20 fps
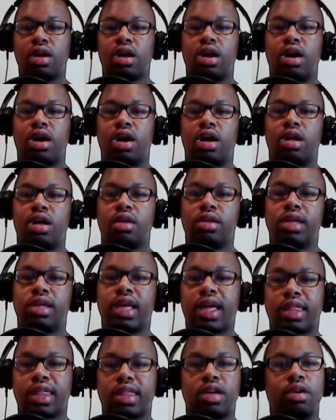
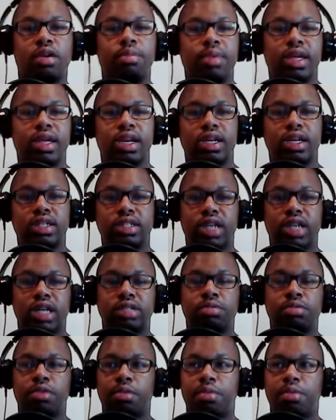yes, there'll be an
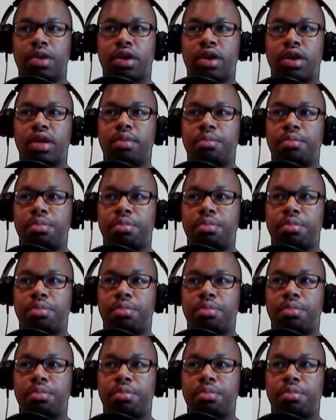adjustment period,